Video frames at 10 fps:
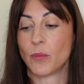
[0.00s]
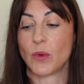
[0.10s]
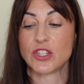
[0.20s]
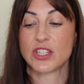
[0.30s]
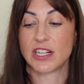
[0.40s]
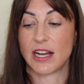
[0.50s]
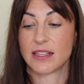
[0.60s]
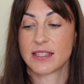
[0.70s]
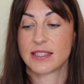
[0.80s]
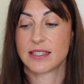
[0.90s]
which
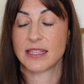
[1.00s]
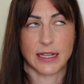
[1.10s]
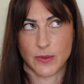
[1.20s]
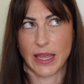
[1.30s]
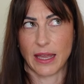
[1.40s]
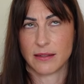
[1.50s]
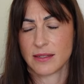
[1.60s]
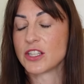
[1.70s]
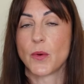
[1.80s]
starts next weekend.